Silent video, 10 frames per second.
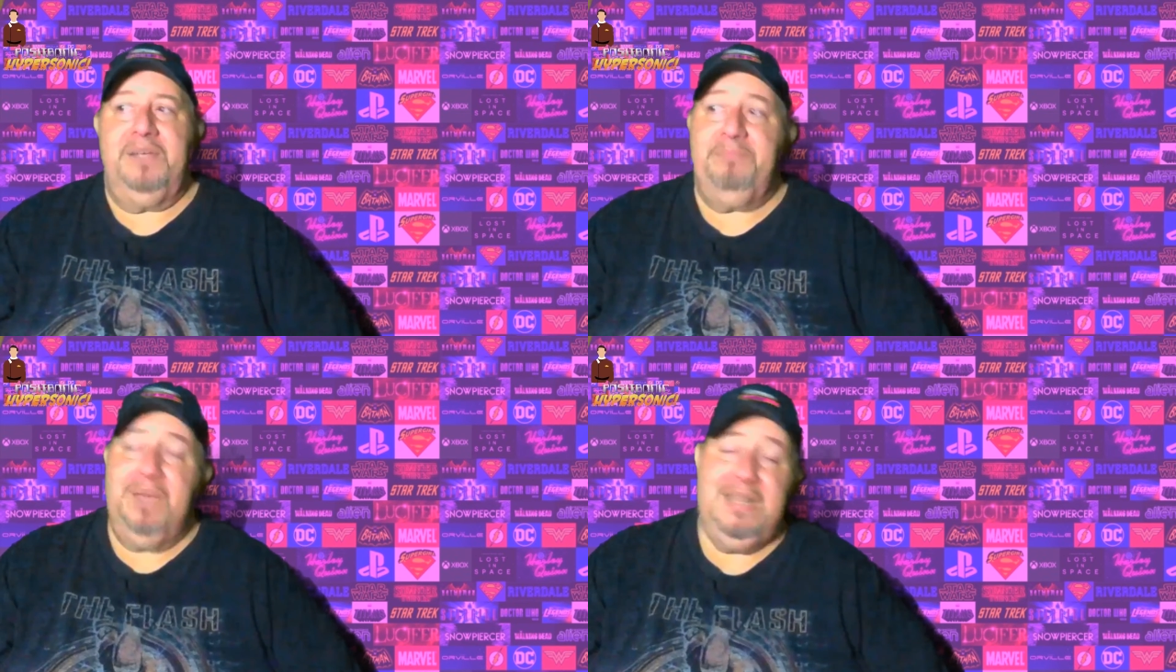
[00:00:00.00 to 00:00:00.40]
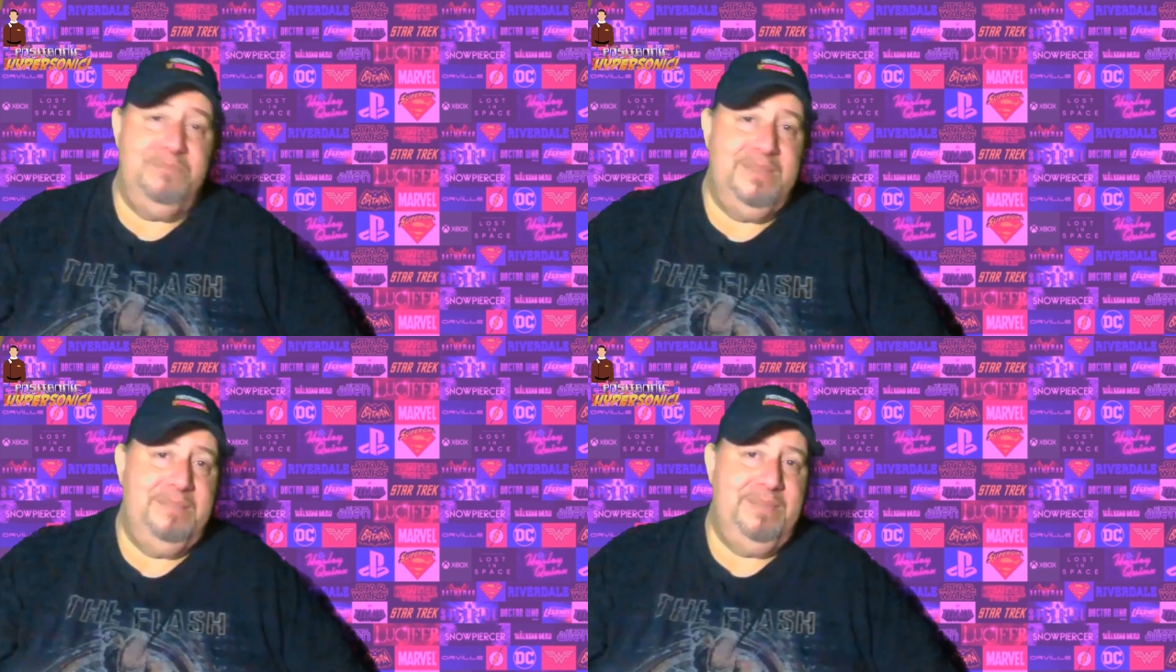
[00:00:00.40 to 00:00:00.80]
It might
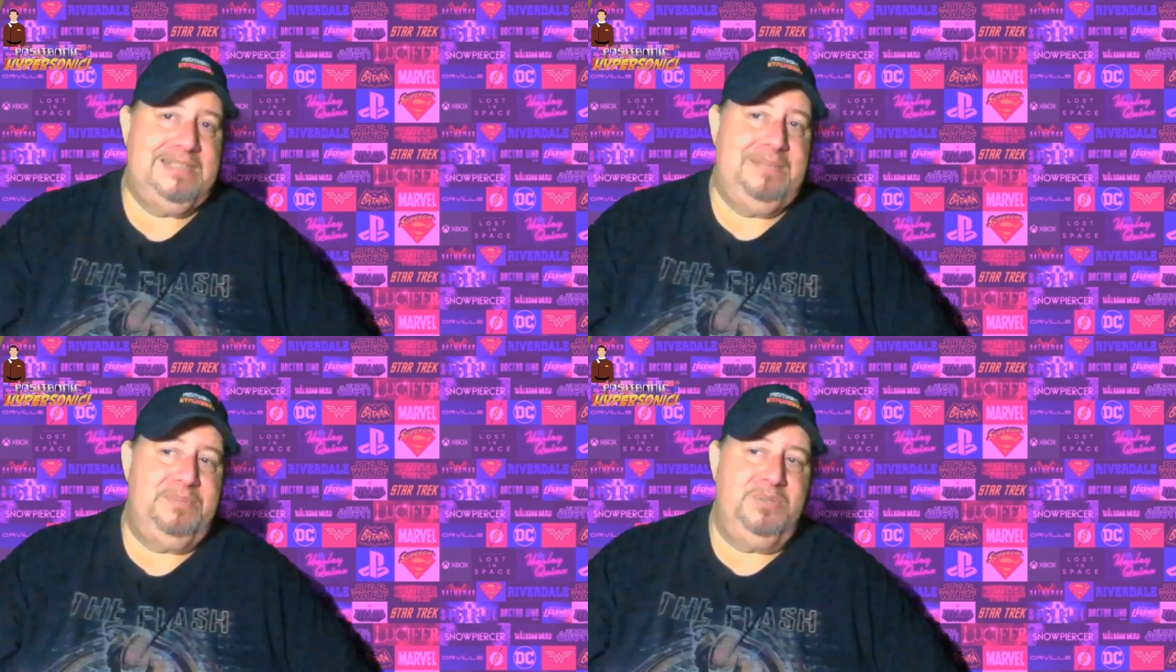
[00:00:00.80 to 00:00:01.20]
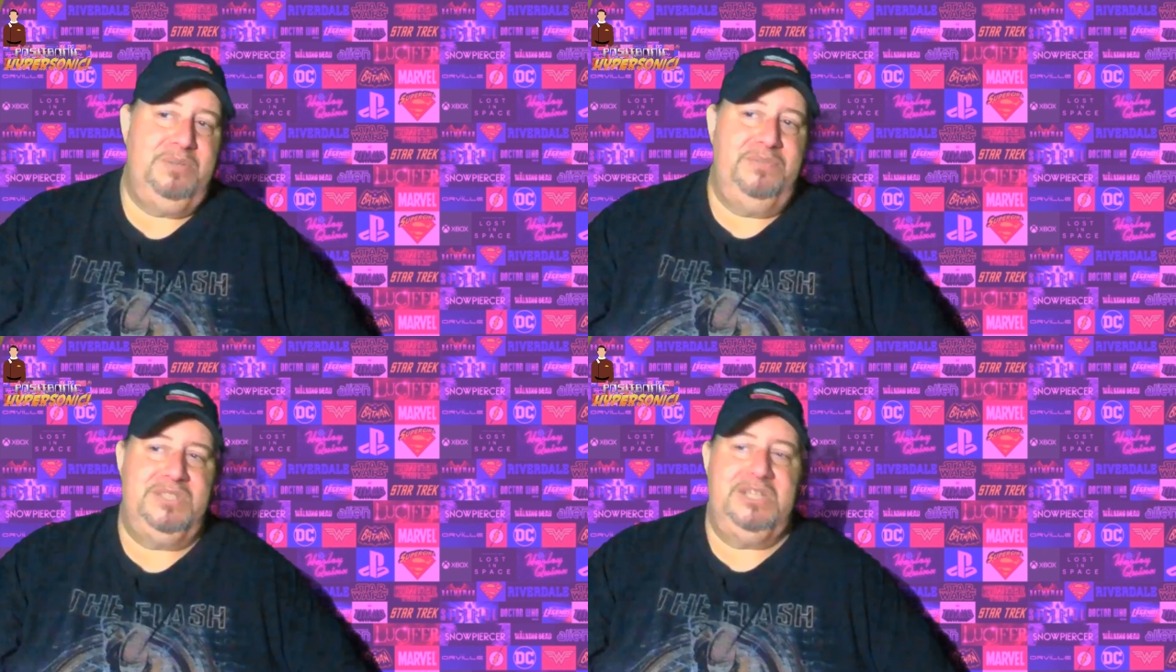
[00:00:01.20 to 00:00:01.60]
even be the best episode
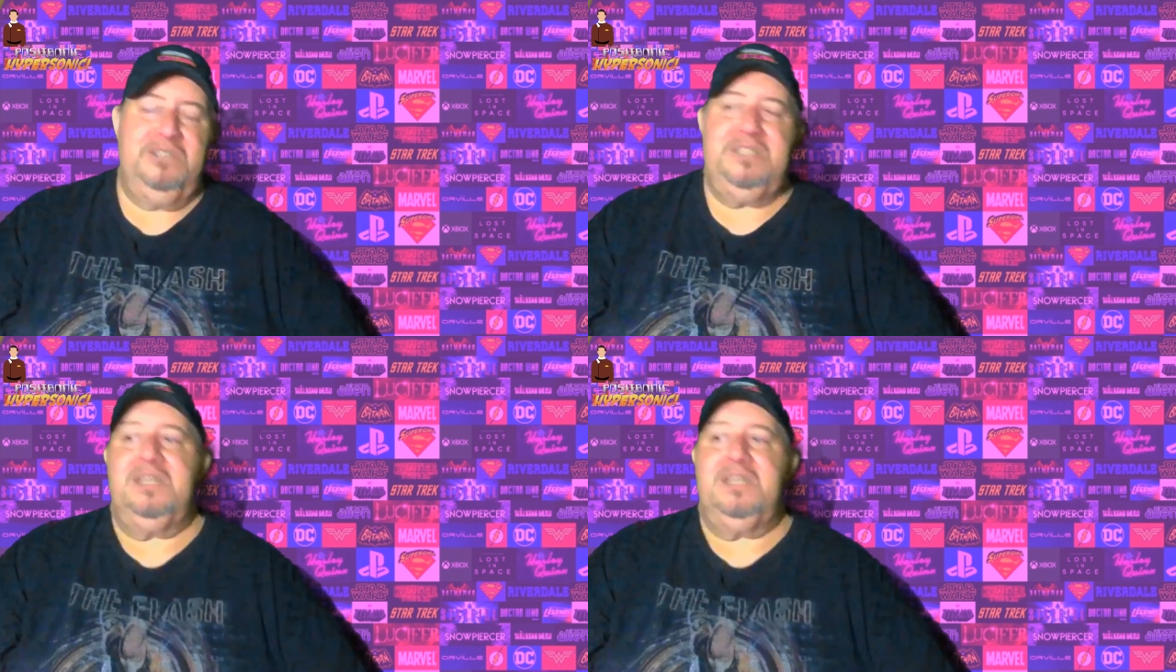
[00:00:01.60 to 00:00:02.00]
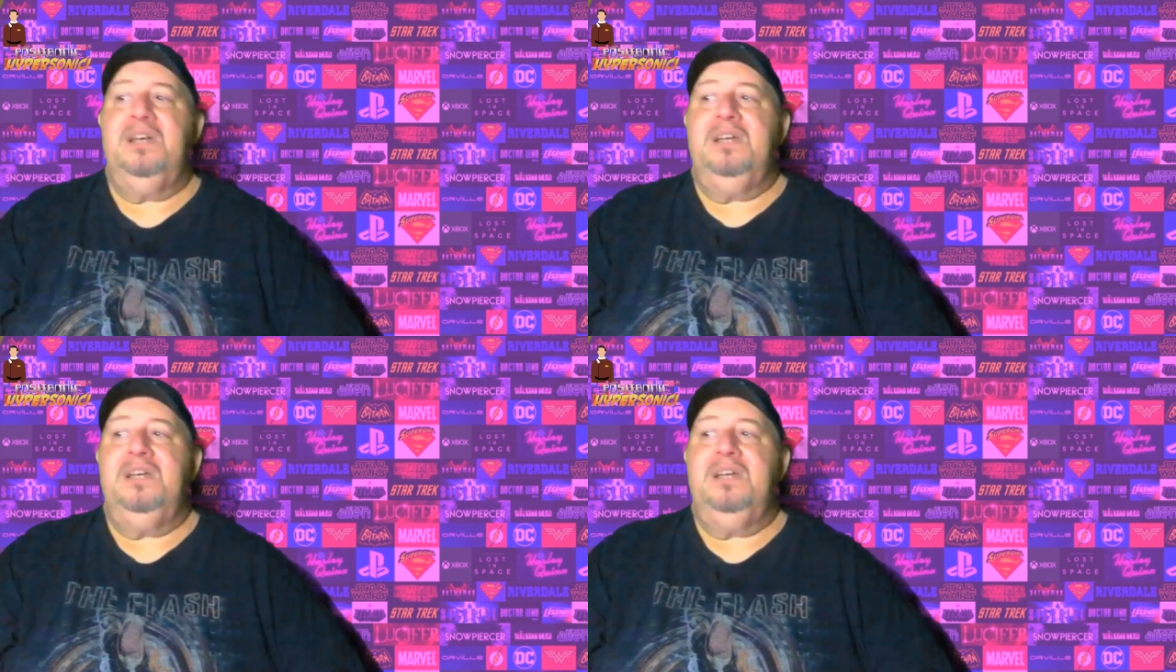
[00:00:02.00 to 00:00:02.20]
of the series